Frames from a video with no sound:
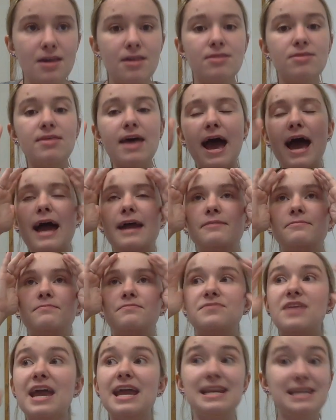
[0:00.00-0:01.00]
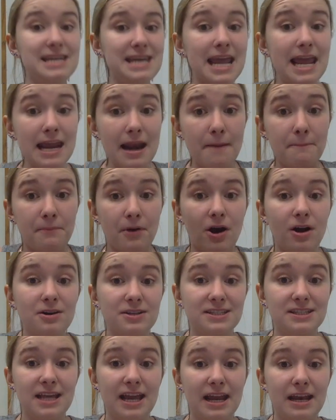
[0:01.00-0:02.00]
that they need a
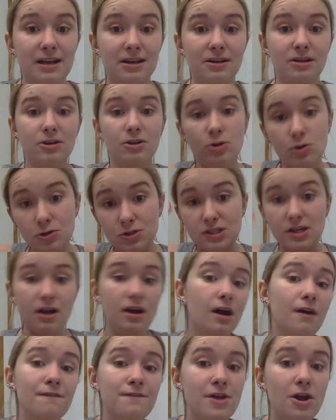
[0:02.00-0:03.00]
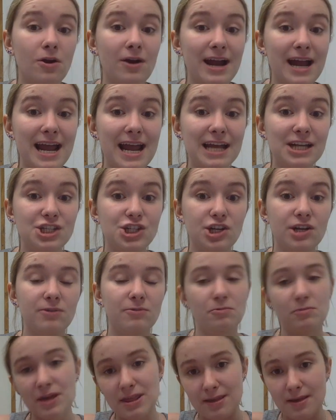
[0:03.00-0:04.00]
person who's of their age
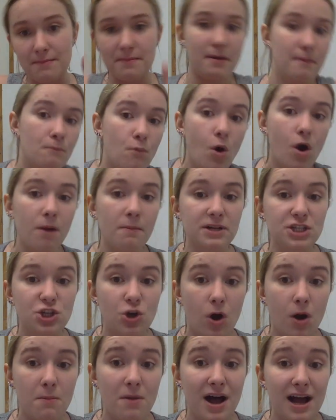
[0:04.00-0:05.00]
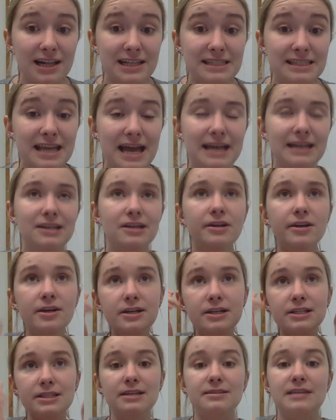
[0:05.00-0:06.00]
with a more mature mindset
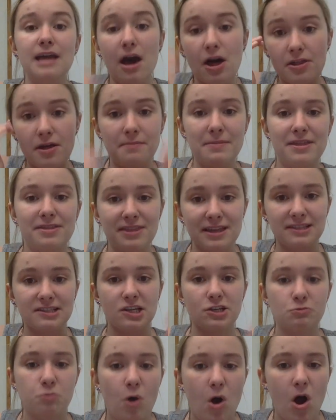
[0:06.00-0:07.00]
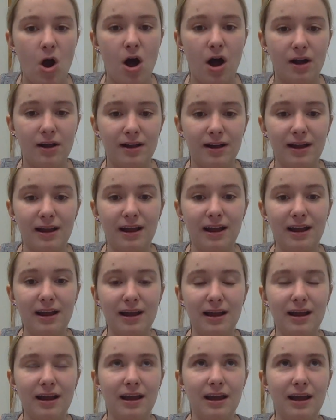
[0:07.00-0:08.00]
to tell them that this is wrong.
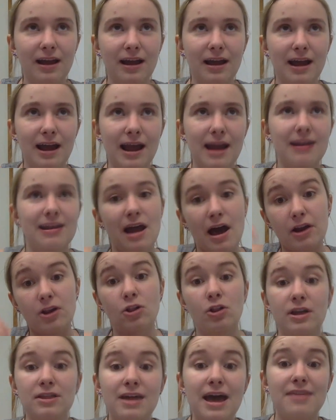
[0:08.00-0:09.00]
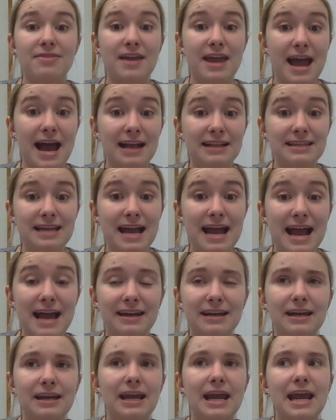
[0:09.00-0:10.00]
And not only that, they had to
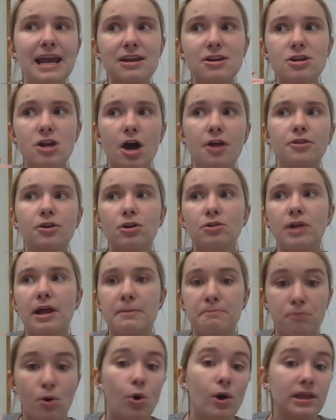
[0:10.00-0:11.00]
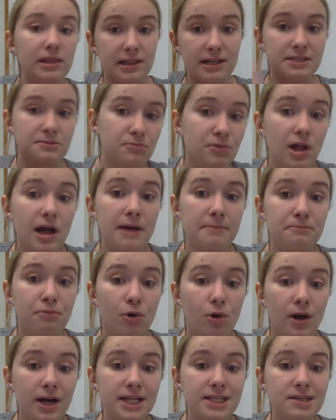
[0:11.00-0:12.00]
add in another like pointless plot
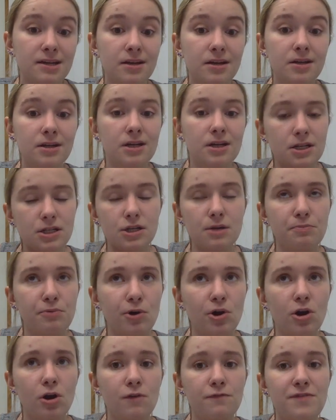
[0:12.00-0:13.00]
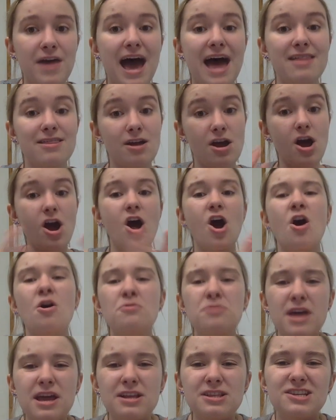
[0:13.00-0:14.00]
point to prove that, oh,
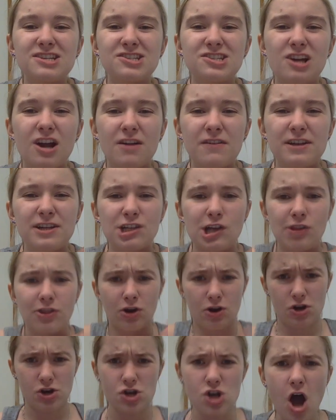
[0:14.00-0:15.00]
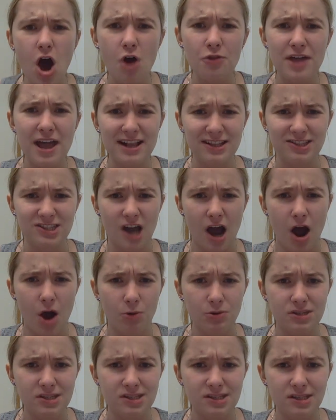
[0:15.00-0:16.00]
they deserve each other. No, they
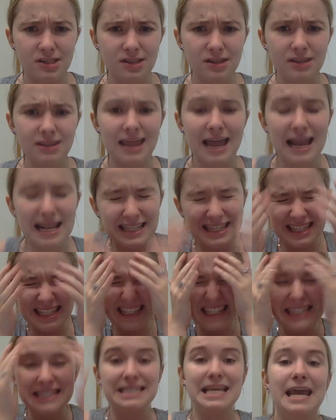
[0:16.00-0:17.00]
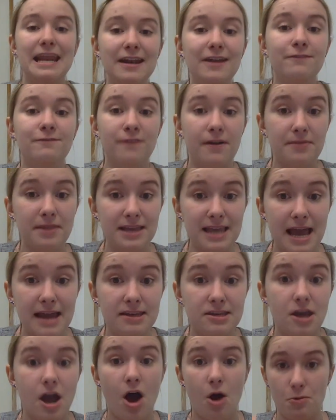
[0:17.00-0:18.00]
don't. They didn't from the
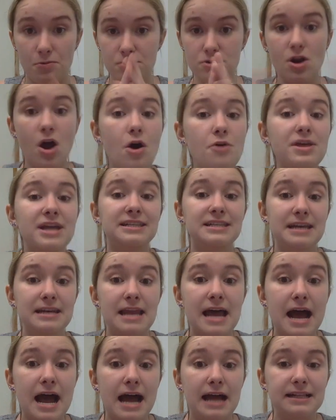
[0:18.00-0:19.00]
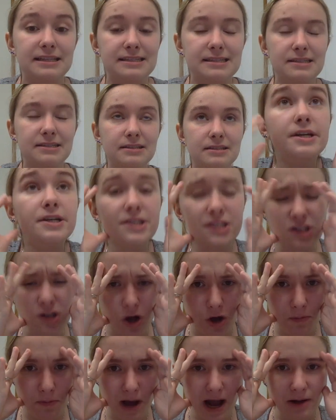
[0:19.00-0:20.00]
get go. No, they did not.
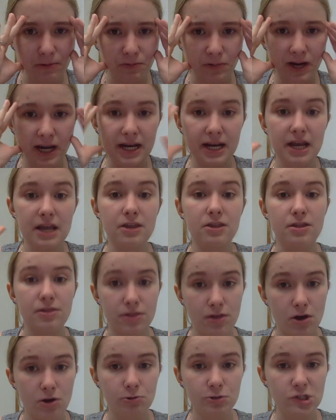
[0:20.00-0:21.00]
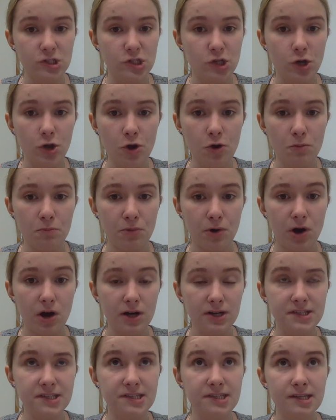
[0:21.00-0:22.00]
So by reading those two
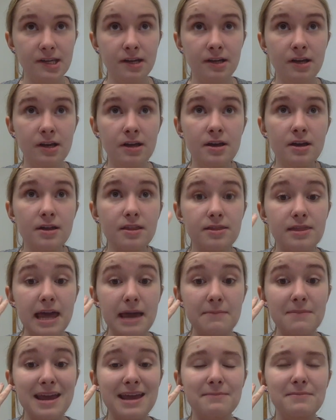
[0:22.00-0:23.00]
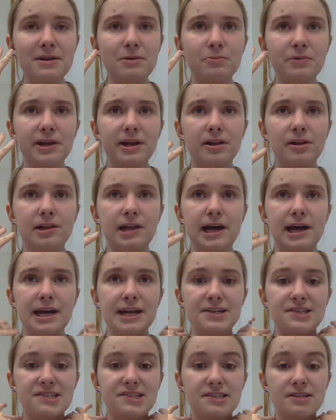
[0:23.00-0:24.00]
books, they made me
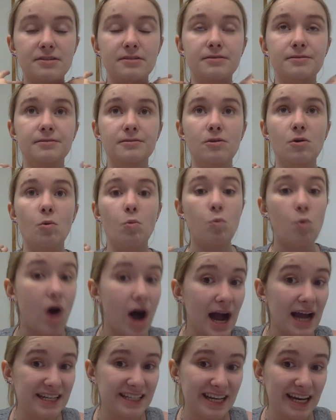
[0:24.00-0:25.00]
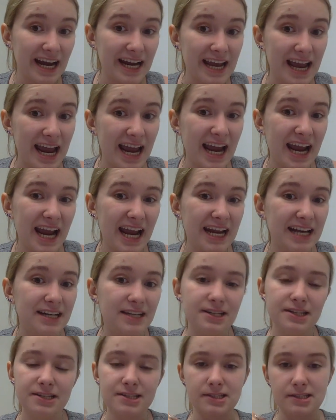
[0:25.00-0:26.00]
realize why did I hate
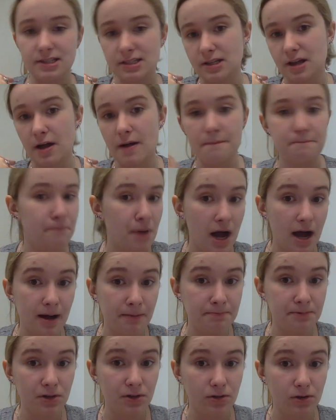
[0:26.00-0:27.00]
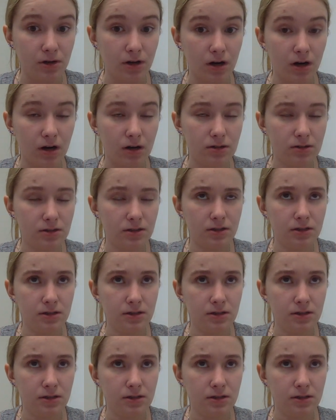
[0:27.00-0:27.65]
some popular